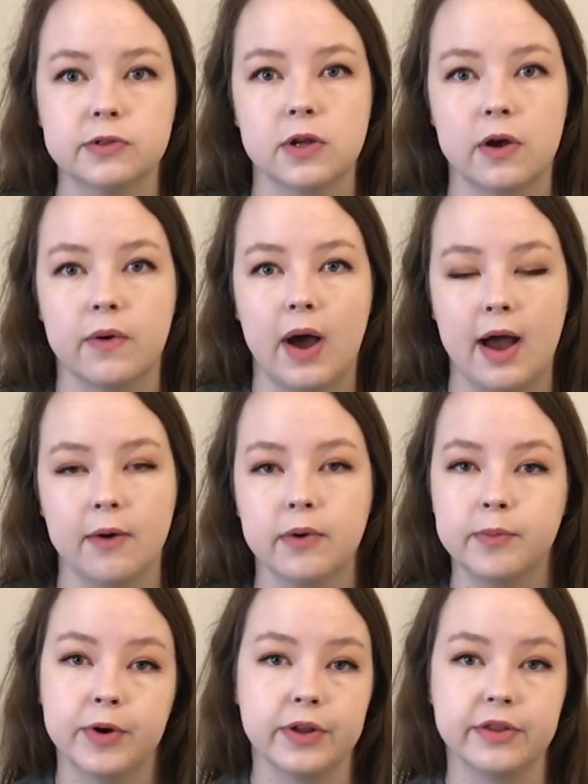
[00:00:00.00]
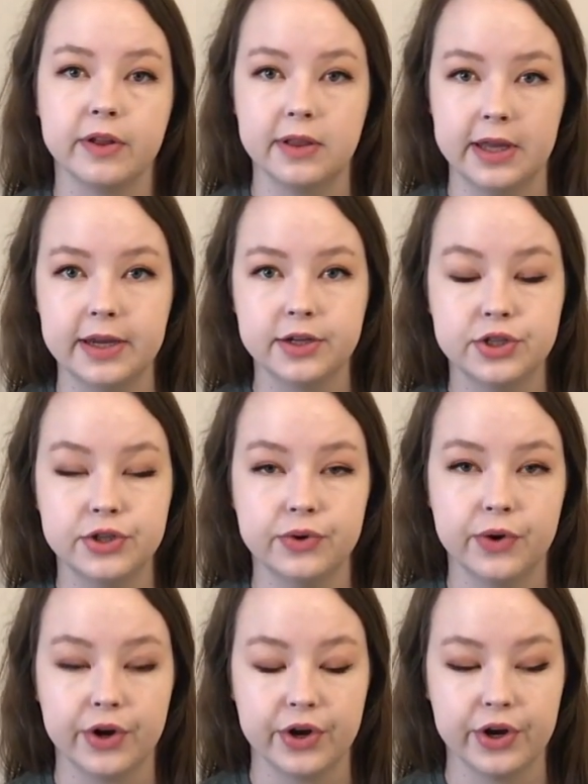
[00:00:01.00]
So I will put the link
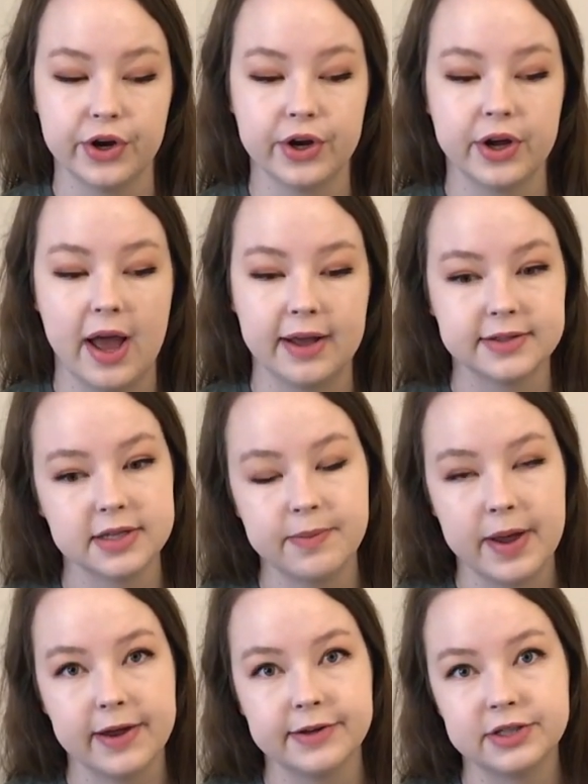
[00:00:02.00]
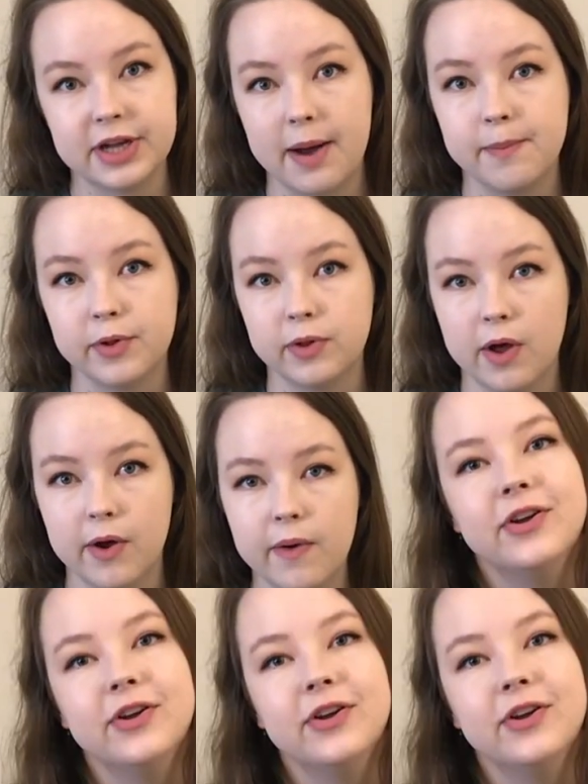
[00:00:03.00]
to her Etsy page down below.